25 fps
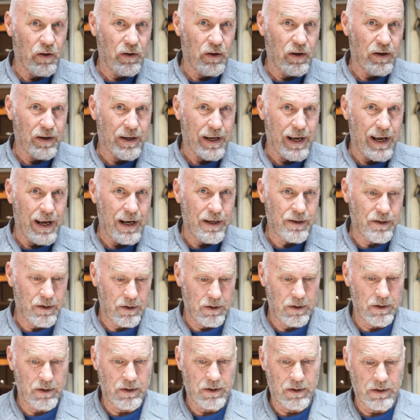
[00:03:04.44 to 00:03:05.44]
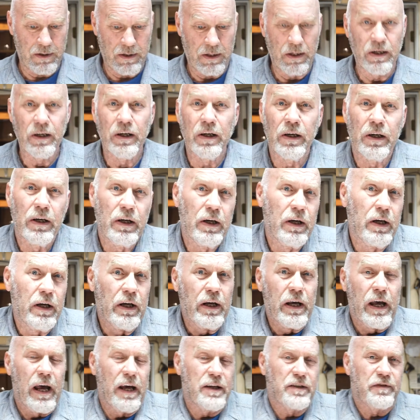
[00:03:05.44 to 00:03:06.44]
their cases,
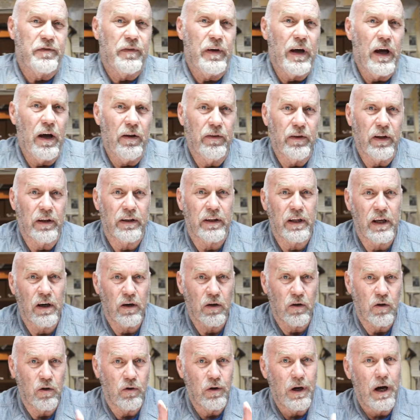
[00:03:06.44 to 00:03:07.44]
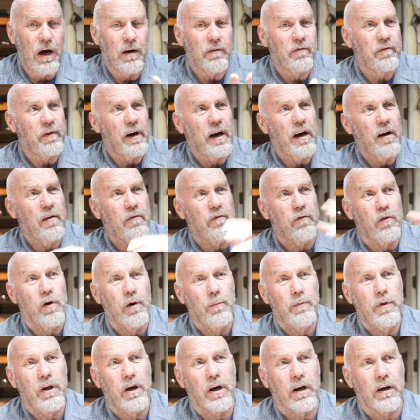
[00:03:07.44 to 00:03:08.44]
has found that they'll go out, fire
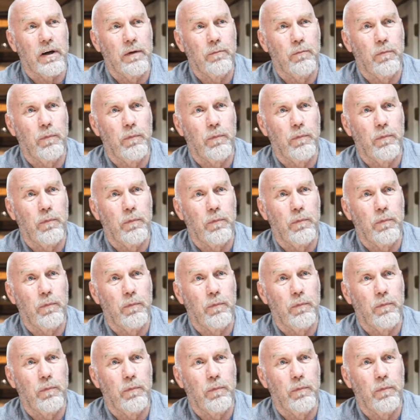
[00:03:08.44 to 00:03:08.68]
form their